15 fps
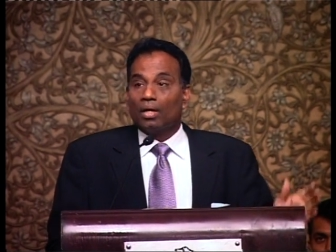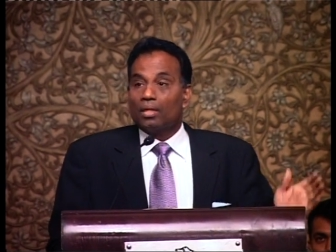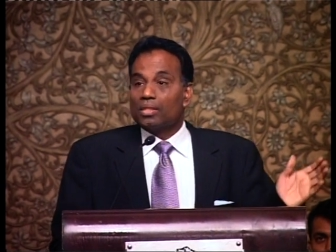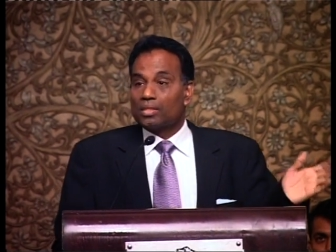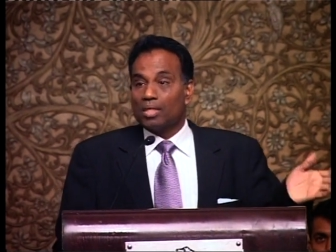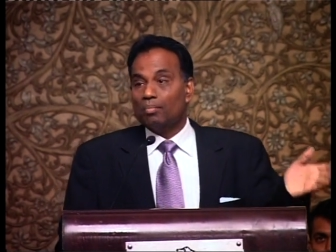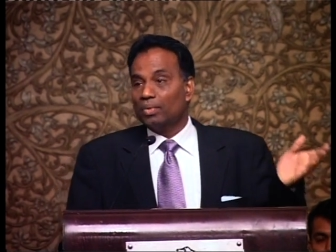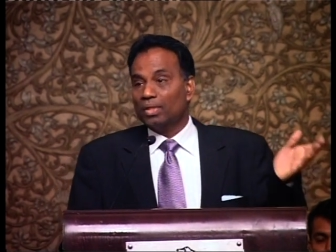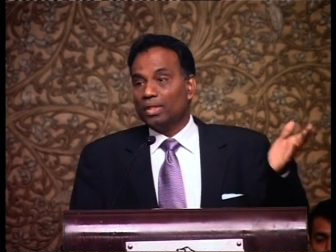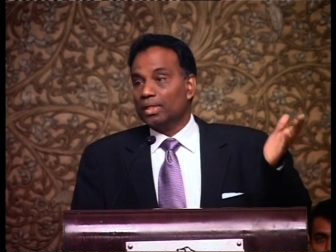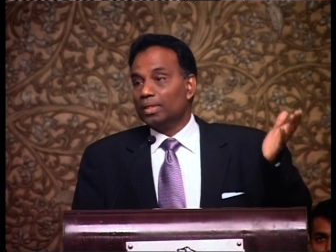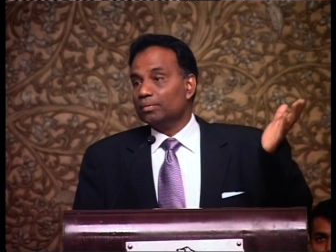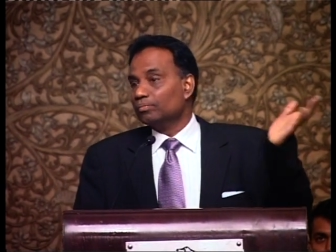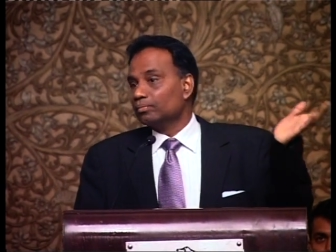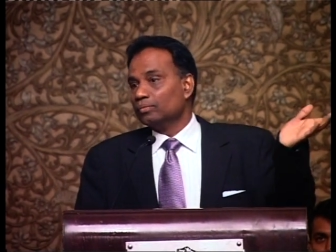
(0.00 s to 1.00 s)

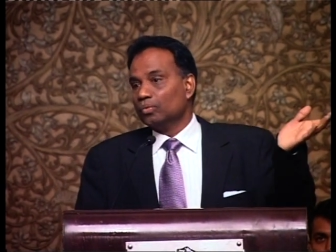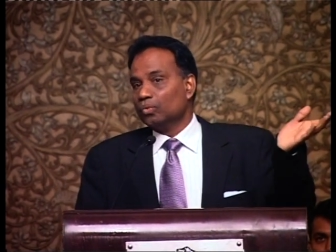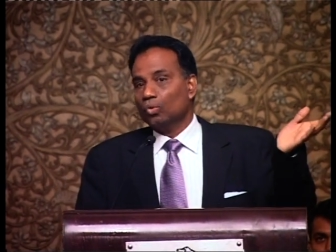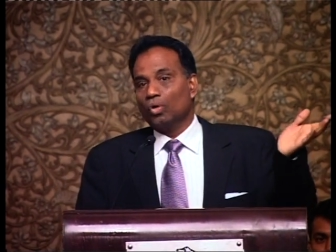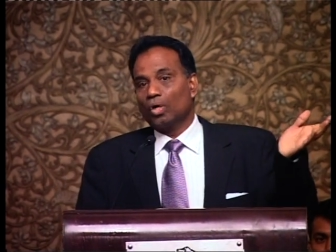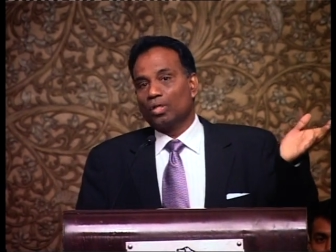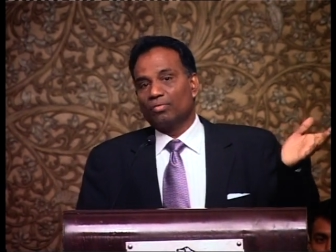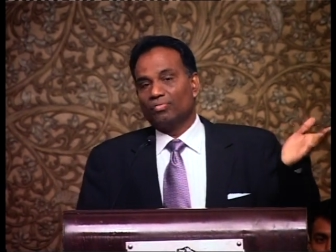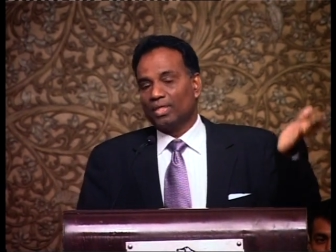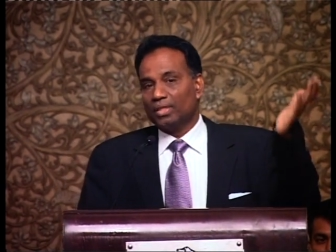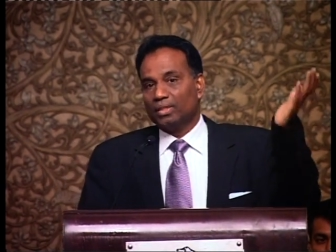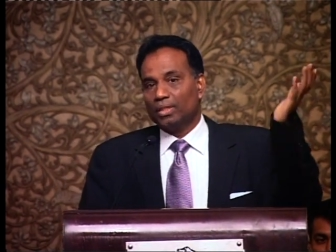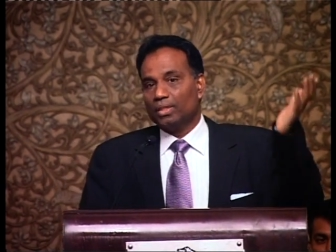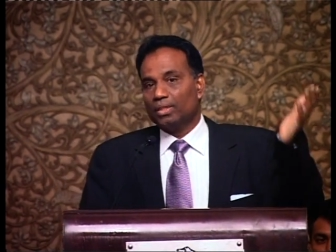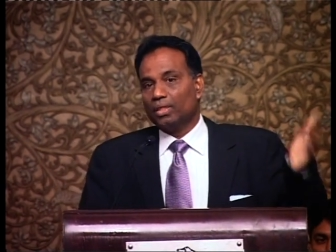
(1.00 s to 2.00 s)
somebody who got
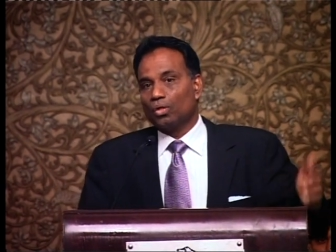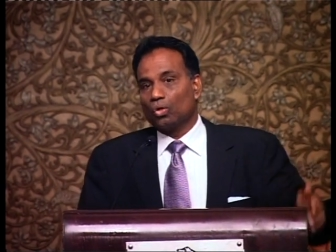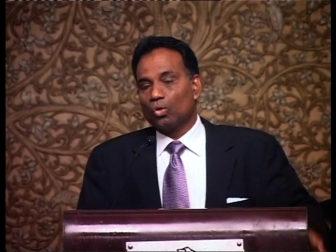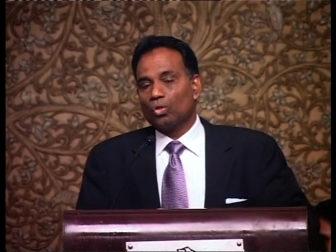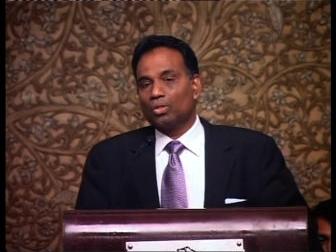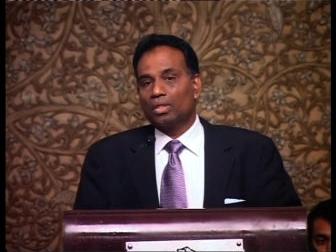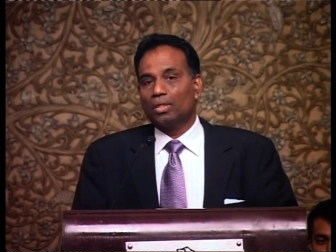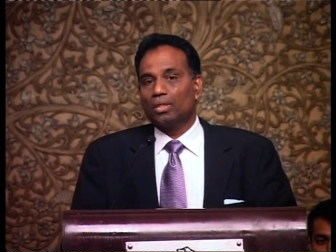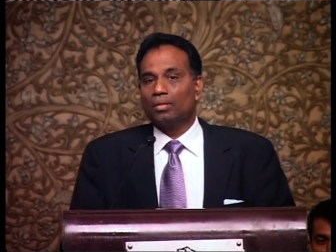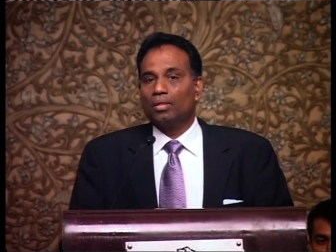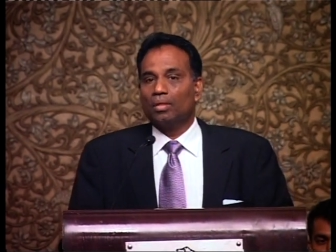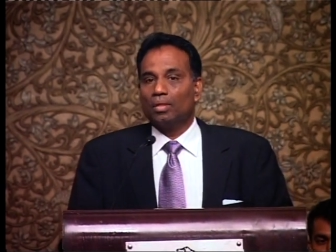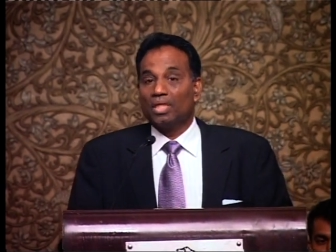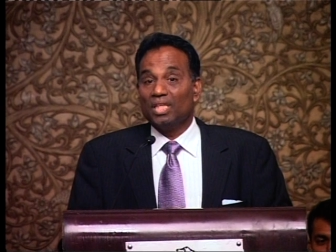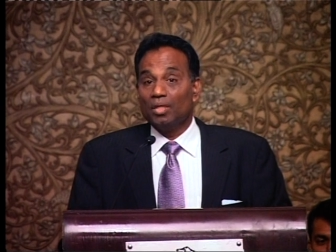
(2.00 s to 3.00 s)
offended wrote an
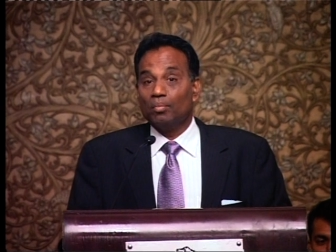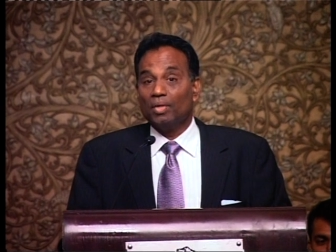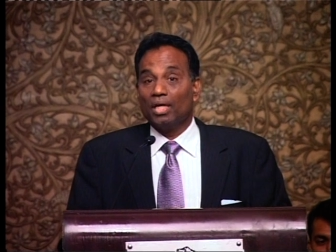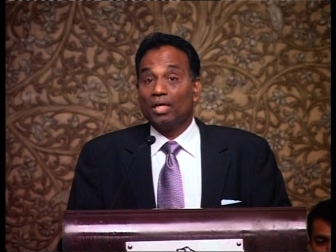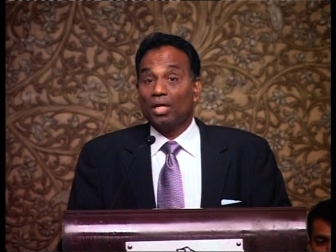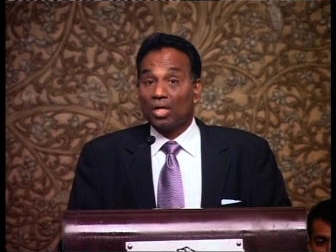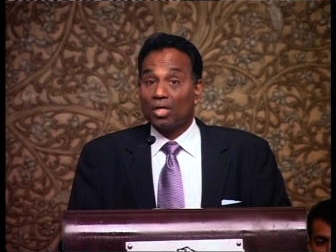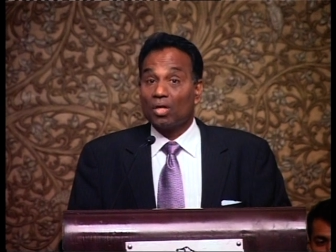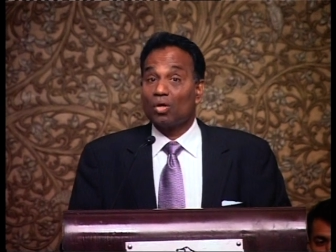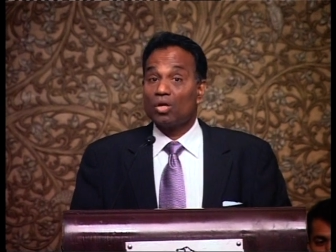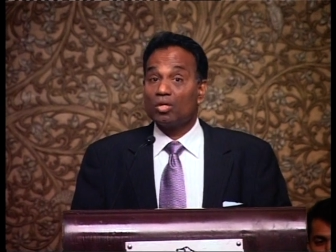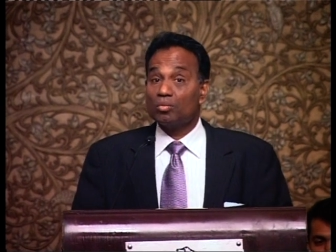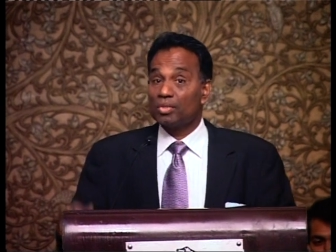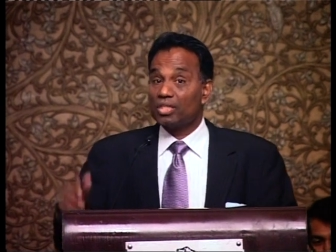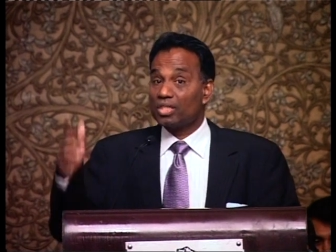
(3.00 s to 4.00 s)
email, an
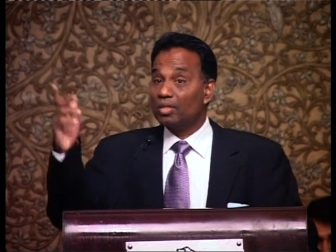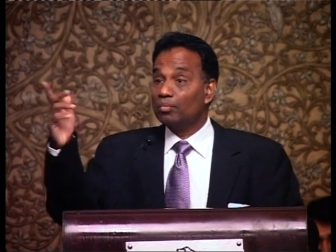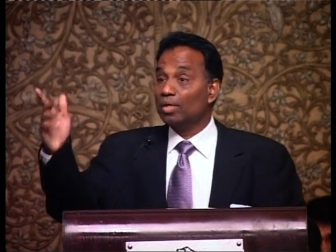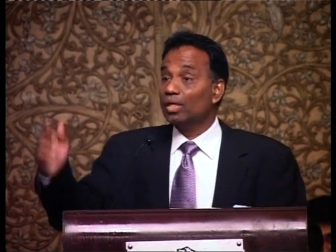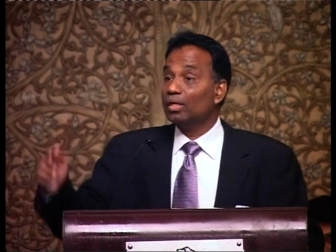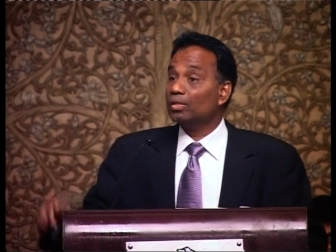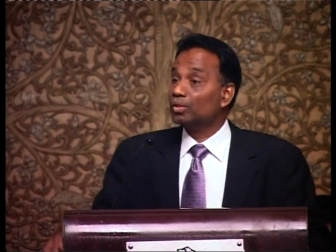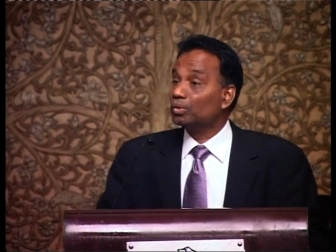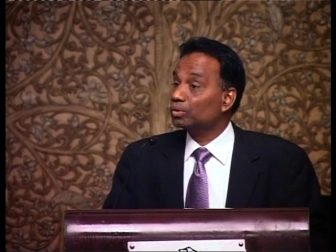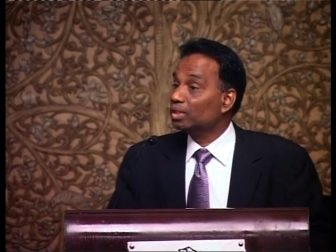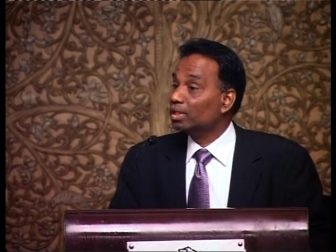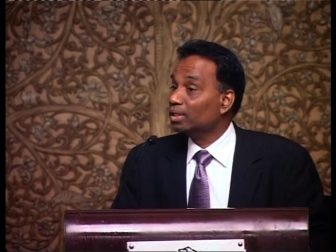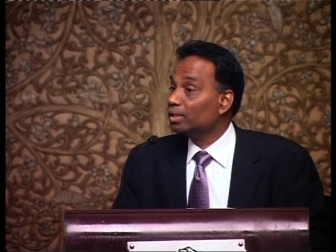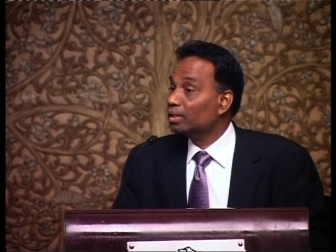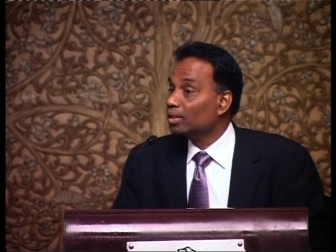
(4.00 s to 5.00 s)
anonymous email to
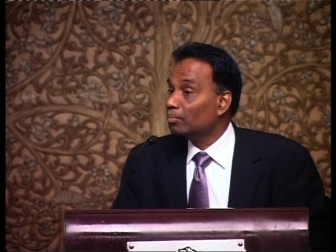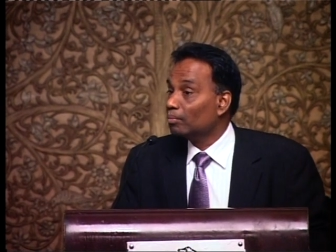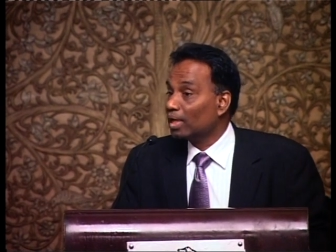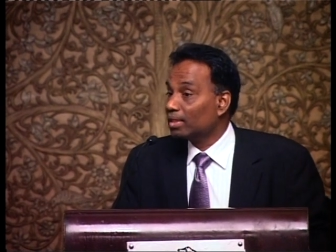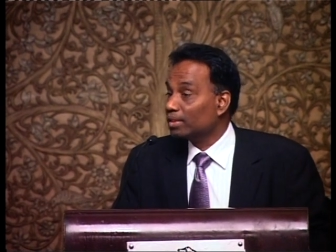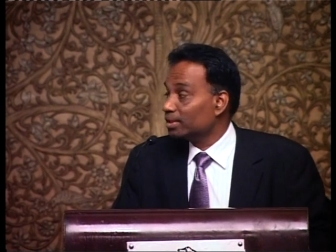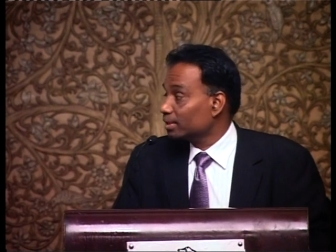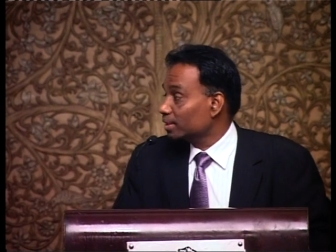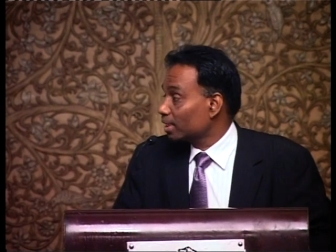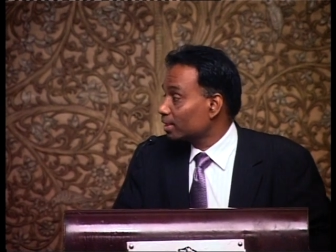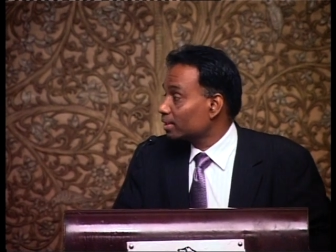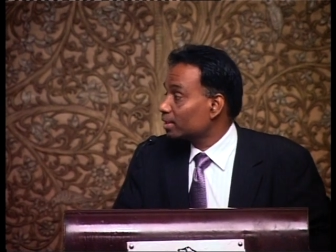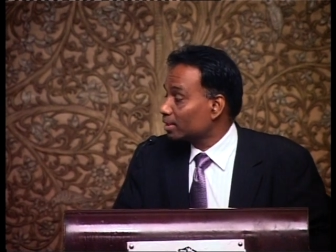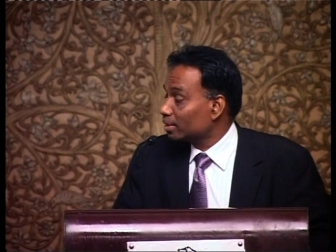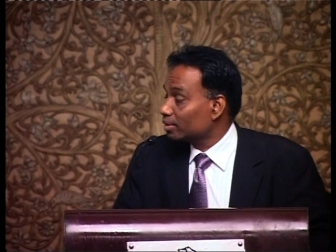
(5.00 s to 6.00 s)
the managing
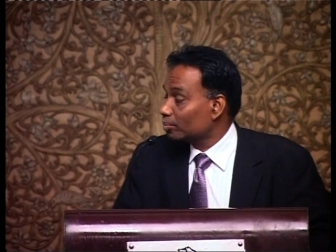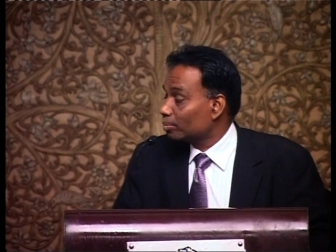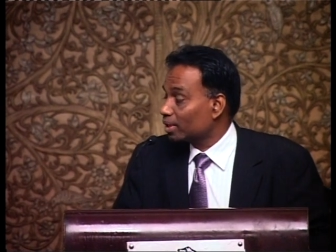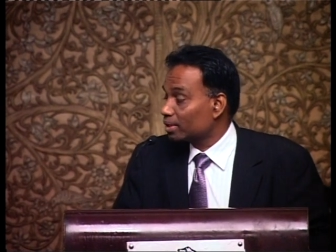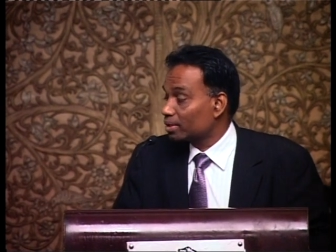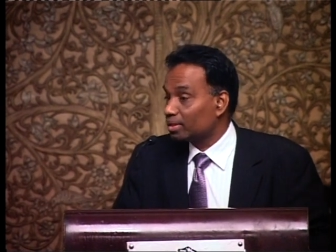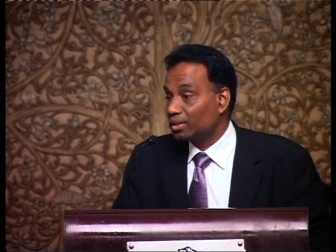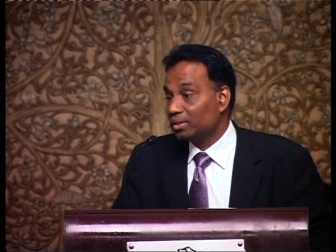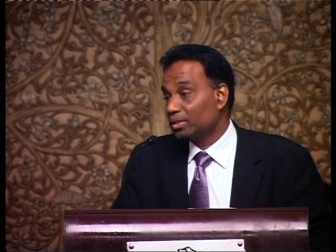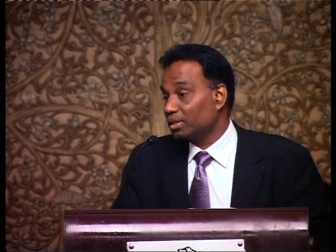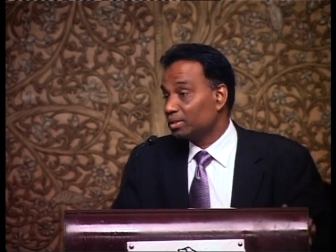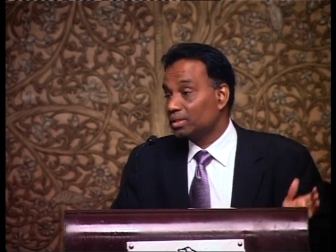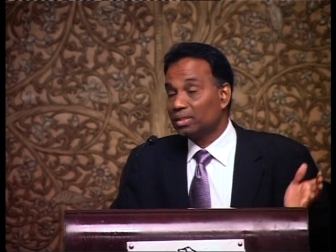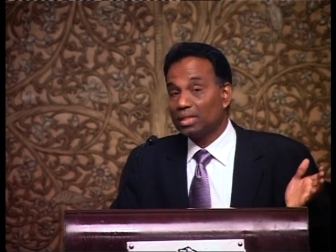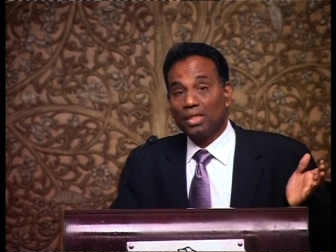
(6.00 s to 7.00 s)
director and the president
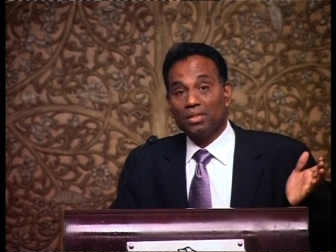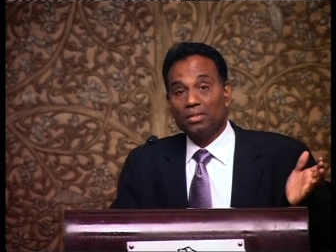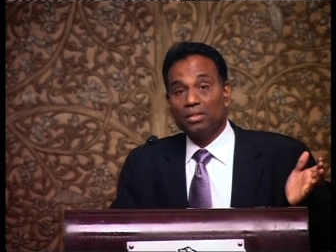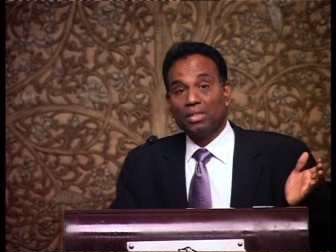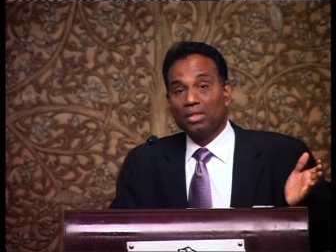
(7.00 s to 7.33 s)
and said,